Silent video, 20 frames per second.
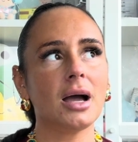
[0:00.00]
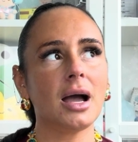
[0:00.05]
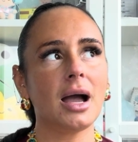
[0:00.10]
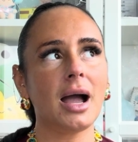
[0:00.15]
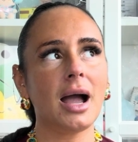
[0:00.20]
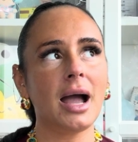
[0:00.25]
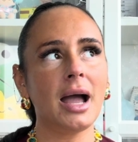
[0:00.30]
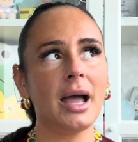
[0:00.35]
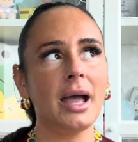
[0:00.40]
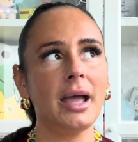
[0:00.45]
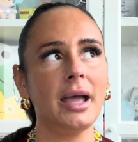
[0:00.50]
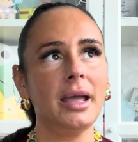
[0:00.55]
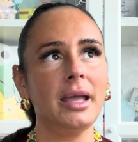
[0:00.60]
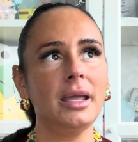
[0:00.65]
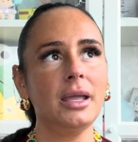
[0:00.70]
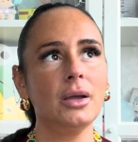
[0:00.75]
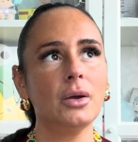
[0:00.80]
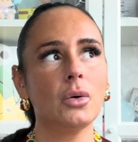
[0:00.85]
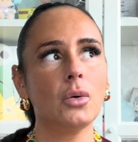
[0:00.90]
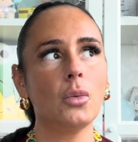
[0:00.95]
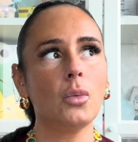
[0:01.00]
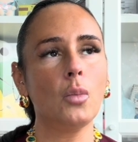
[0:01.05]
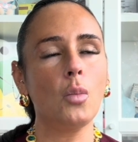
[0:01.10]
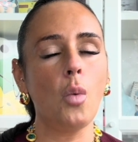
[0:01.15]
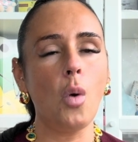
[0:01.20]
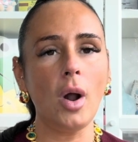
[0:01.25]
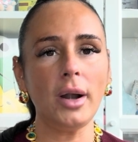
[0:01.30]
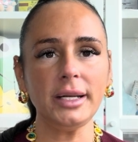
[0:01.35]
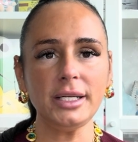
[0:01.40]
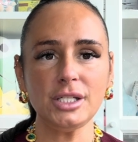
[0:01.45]
I
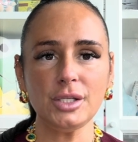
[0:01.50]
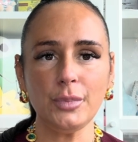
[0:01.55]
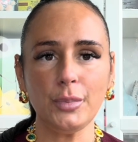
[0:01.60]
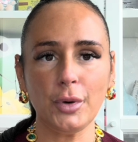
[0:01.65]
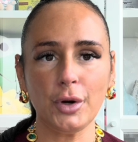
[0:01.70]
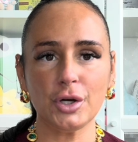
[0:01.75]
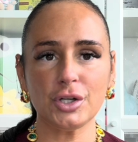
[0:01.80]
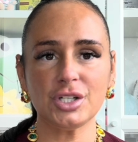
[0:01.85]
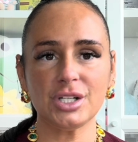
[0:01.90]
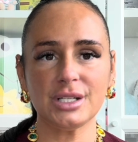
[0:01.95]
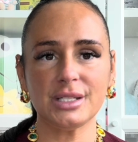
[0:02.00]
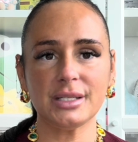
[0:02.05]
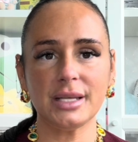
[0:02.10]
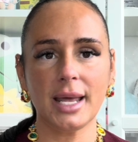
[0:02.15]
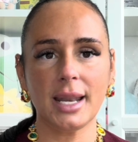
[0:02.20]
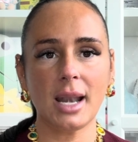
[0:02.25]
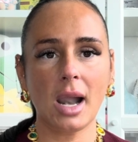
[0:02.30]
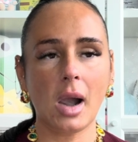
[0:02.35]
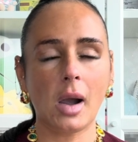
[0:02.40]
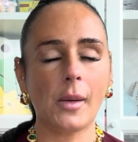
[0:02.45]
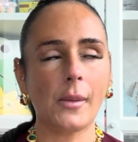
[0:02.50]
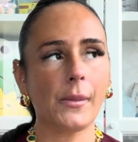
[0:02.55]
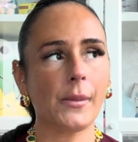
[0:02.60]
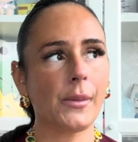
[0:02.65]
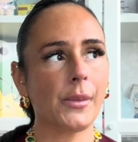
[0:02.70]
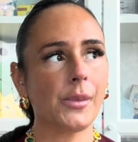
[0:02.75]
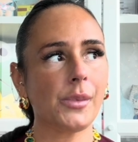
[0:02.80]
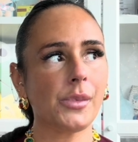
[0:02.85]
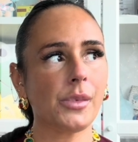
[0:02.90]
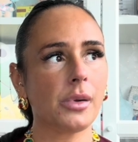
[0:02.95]
wanted to purchase it,
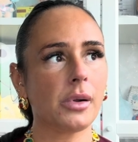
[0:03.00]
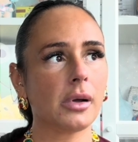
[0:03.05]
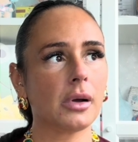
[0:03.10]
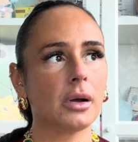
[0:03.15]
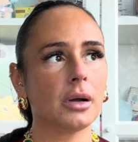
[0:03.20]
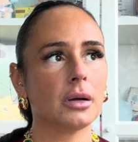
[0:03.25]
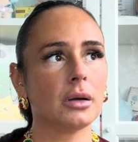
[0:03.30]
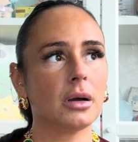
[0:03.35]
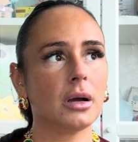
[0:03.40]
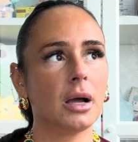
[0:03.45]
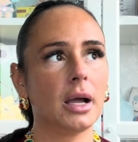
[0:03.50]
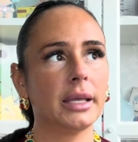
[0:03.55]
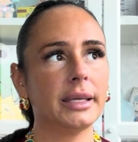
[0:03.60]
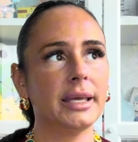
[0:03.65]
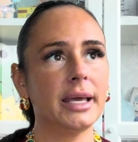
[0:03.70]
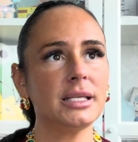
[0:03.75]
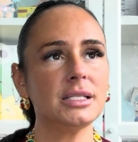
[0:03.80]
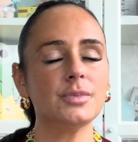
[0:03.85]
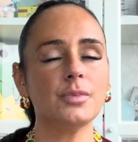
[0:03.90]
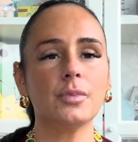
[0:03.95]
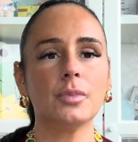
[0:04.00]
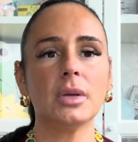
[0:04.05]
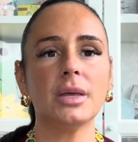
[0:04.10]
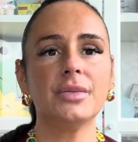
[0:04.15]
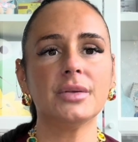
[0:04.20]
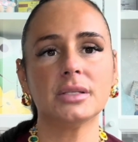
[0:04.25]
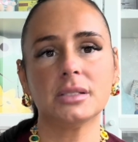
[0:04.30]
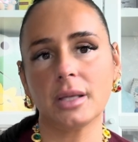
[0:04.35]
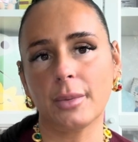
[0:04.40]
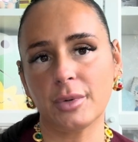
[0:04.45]
I guess in the
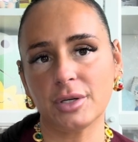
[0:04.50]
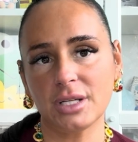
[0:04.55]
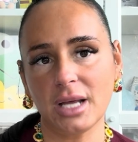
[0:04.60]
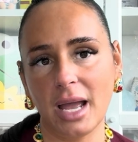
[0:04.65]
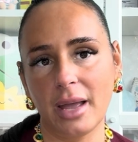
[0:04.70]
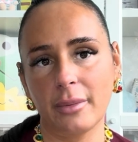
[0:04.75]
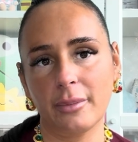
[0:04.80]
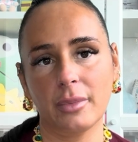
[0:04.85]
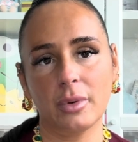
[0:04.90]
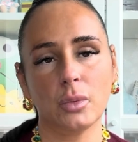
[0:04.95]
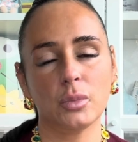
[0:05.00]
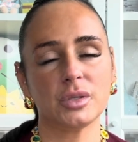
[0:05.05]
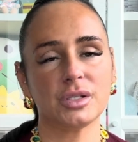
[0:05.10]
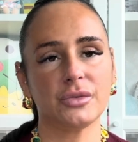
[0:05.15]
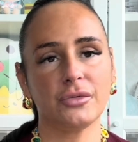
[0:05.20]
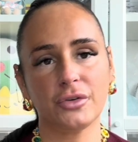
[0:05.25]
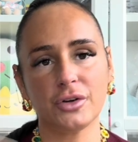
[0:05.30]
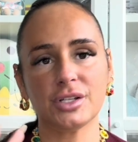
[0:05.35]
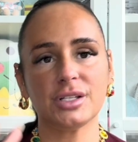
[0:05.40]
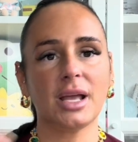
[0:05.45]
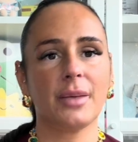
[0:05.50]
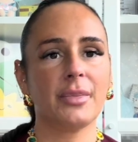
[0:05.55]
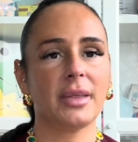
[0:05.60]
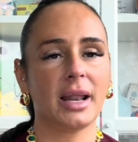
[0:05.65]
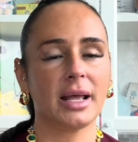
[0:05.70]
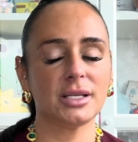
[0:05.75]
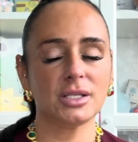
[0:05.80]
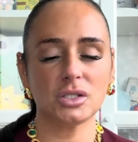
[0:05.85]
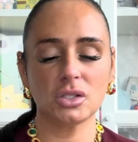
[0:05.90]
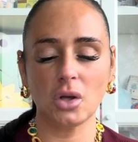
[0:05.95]
summertime was the first time that
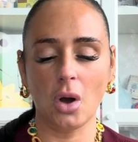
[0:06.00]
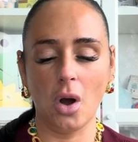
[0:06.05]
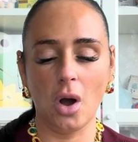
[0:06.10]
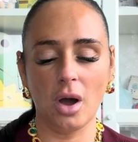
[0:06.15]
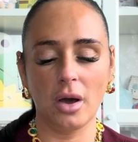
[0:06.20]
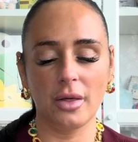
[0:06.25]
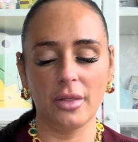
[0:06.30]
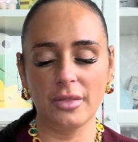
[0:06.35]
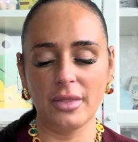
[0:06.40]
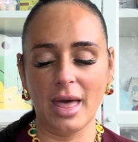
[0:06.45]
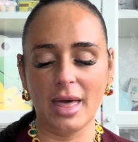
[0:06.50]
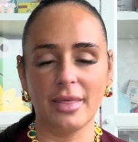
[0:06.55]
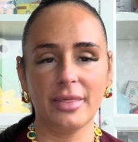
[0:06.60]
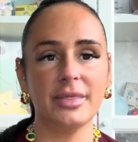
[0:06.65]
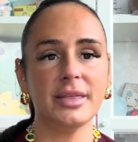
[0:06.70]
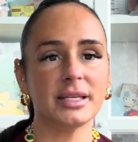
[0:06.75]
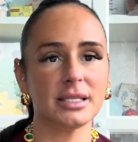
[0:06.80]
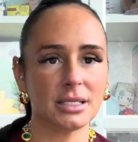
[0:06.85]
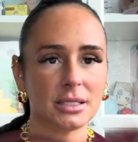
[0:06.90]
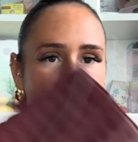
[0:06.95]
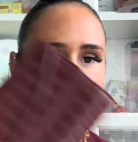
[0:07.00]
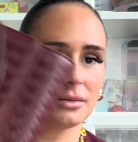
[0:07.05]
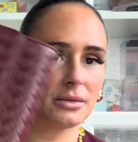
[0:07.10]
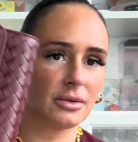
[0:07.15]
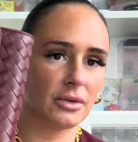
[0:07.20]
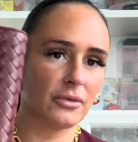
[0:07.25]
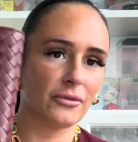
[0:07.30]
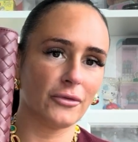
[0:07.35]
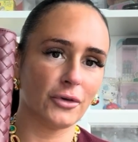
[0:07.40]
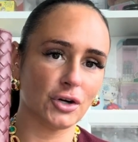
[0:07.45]
I saw this
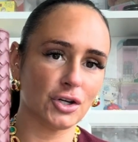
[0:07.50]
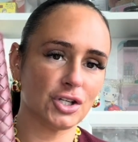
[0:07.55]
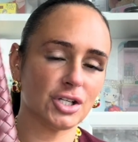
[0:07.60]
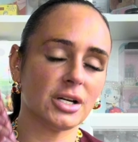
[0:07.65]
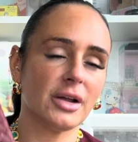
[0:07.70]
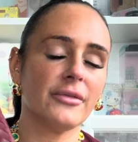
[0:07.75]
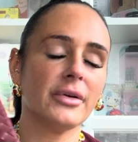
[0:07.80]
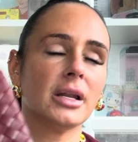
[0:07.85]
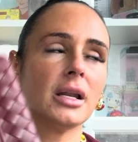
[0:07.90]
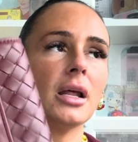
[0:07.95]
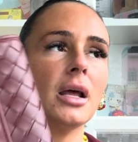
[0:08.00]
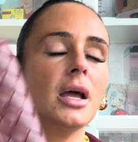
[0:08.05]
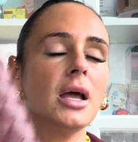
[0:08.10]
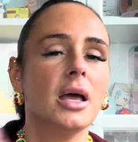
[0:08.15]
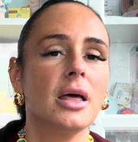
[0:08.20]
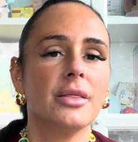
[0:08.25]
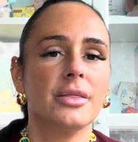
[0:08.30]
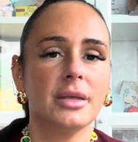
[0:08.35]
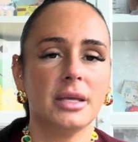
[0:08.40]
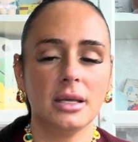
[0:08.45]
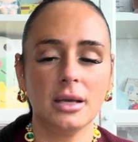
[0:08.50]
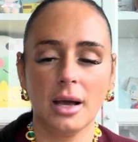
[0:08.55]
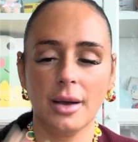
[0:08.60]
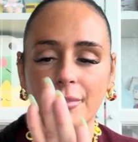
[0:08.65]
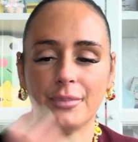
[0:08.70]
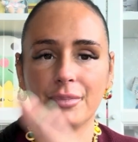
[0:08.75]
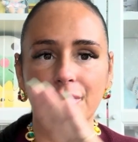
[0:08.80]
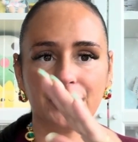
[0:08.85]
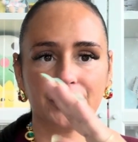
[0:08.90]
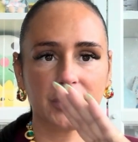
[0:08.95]
version of it,
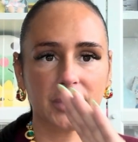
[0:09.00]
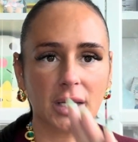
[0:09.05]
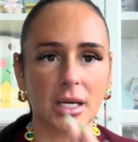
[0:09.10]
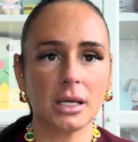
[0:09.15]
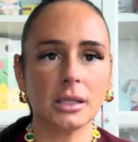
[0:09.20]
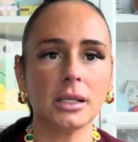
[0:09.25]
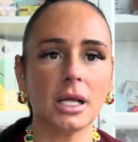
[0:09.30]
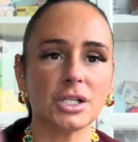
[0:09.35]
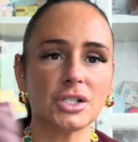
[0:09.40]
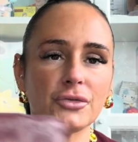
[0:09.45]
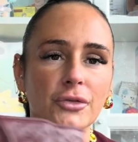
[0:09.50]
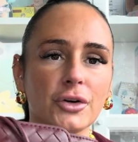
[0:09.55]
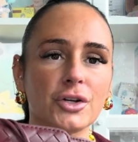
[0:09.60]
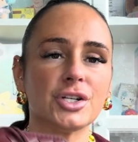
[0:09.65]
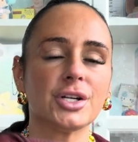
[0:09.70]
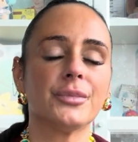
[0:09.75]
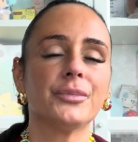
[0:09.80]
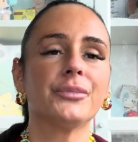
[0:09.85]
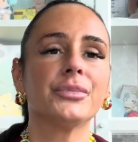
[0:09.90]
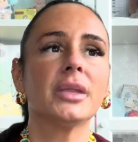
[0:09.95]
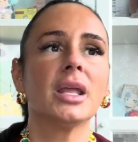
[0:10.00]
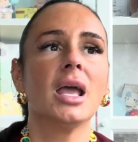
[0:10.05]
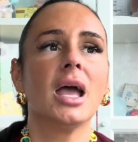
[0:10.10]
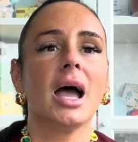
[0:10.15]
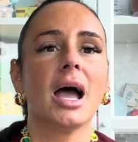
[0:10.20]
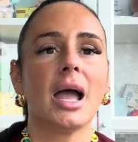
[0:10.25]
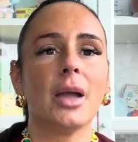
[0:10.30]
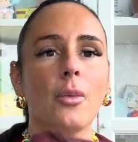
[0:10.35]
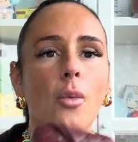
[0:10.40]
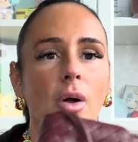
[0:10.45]
the clutch version.
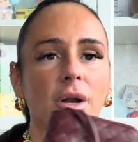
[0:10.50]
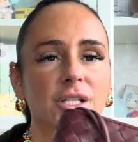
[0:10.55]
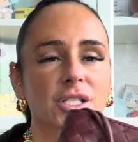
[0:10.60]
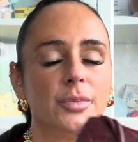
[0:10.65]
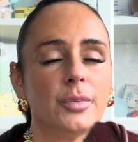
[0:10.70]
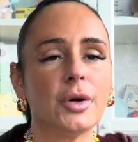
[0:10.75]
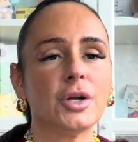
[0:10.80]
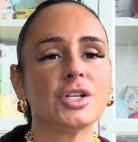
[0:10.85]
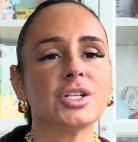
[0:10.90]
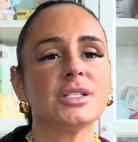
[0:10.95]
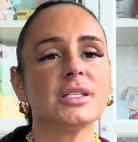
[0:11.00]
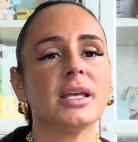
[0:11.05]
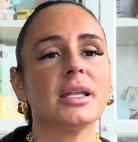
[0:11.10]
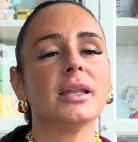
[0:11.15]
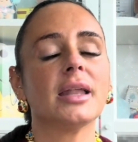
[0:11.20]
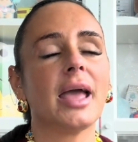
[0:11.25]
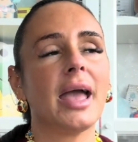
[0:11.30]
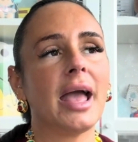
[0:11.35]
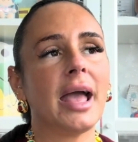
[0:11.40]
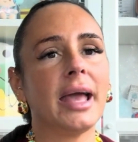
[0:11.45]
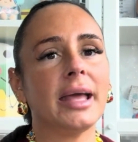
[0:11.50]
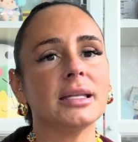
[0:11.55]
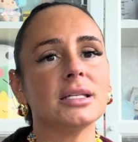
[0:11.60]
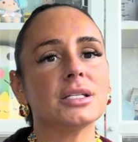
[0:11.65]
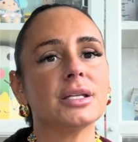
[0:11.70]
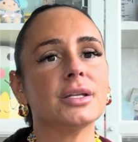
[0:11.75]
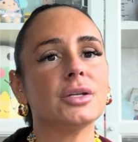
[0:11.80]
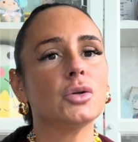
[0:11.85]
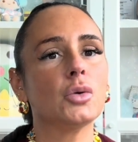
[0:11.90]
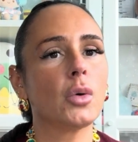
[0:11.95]
I wanted to purchase it, and
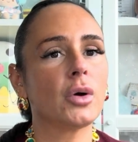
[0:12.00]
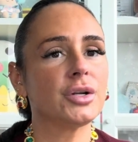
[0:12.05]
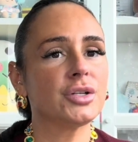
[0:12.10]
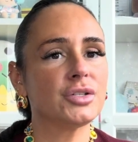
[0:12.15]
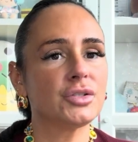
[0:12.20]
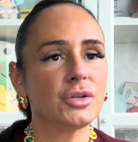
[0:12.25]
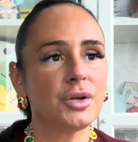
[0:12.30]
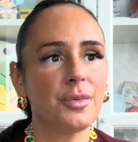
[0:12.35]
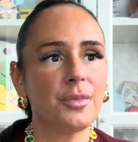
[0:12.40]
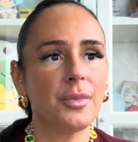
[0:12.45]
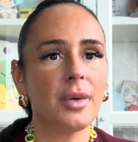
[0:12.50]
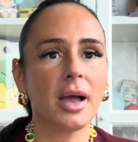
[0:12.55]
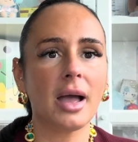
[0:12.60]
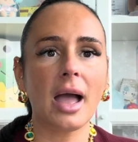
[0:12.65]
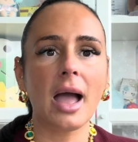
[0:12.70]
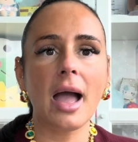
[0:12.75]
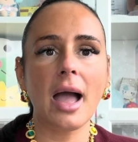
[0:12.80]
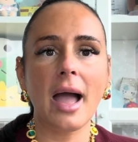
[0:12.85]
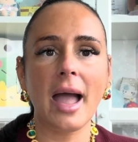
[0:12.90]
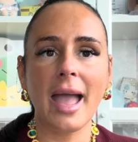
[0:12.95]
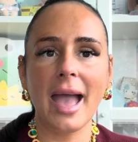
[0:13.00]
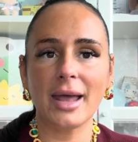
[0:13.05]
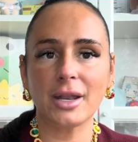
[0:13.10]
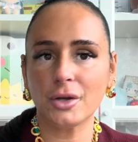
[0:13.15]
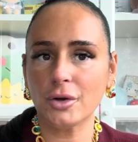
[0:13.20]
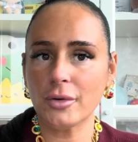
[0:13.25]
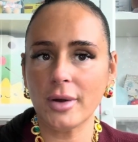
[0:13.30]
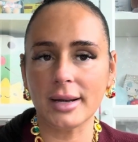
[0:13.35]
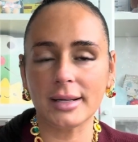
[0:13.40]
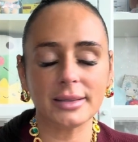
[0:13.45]
Nordstrom, I had a
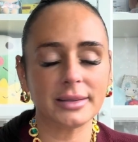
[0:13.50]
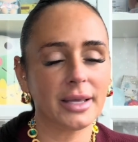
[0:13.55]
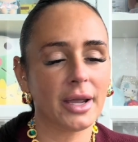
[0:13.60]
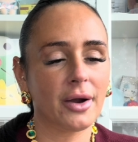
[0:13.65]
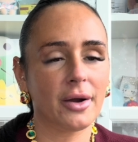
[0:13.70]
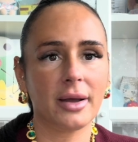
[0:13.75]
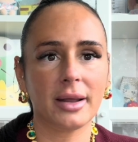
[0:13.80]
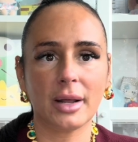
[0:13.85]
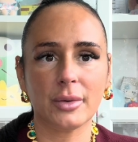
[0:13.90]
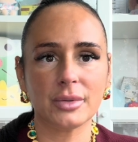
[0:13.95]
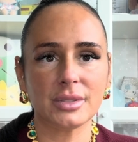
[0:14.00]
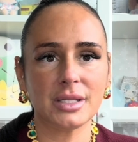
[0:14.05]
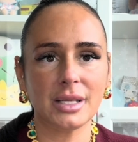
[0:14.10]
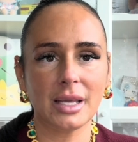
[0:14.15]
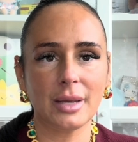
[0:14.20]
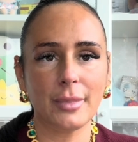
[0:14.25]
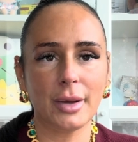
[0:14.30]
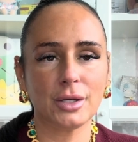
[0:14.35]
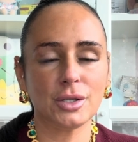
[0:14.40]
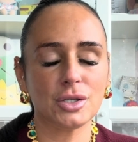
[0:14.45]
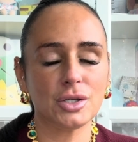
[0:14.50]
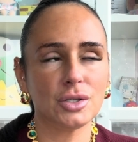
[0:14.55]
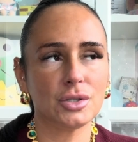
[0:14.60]
credit there, and I was thinking about